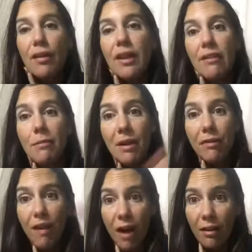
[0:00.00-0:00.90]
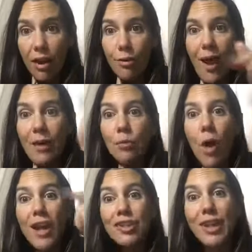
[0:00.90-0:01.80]
Give me a follow and
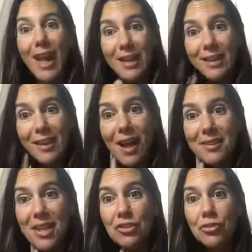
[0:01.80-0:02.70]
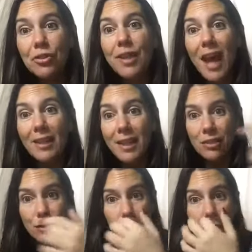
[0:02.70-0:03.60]
watch at eight o'clock Central, nine
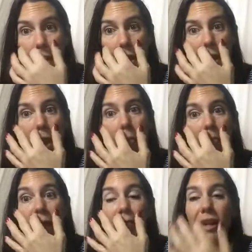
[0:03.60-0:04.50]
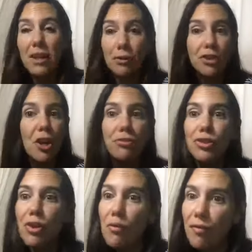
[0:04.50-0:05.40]
Eastern, my radio show.
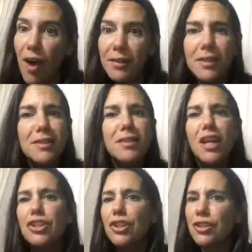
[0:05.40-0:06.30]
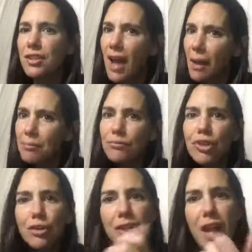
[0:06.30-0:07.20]
So fun. Such a good time.
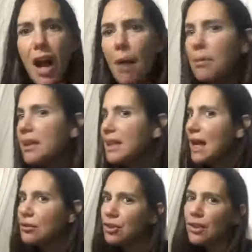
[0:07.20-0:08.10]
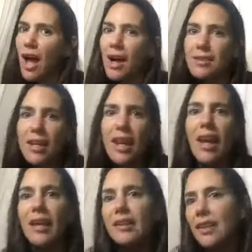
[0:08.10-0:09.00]
Turn it up, clean out your
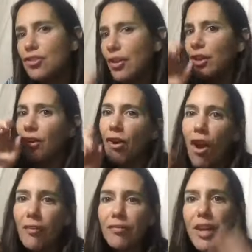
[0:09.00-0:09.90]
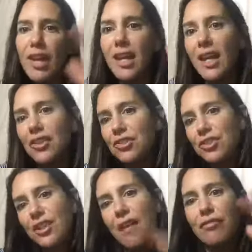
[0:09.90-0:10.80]
closet, drink your coffee, get your
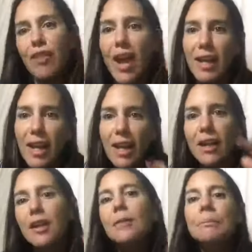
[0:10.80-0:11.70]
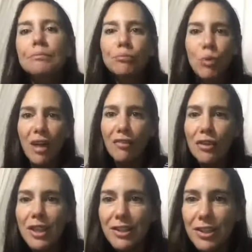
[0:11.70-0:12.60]
stuff ready, whatever
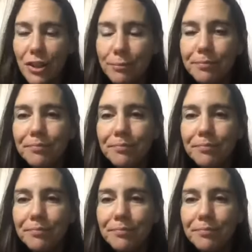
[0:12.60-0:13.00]
you need to do.